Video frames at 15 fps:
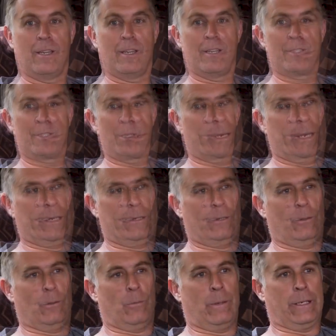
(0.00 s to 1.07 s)
What I
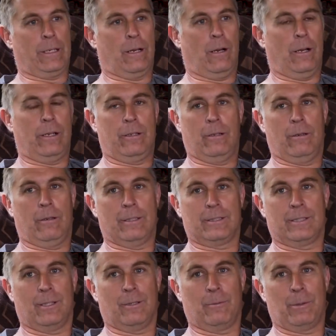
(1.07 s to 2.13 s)
do, oh my God, no, I
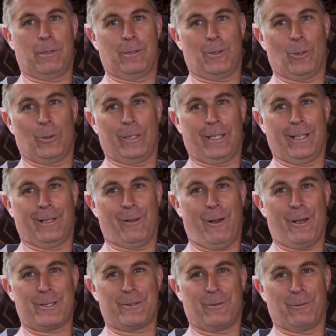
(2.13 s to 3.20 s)
still would be totally at a
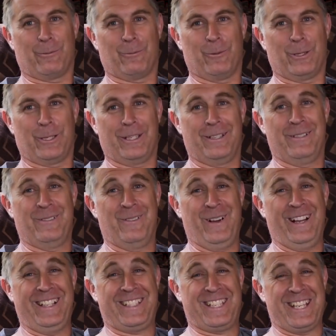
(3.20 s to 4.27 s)
loss for what
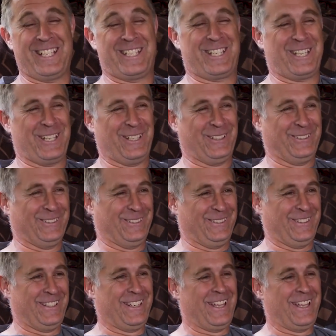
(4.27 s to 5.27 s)
to do.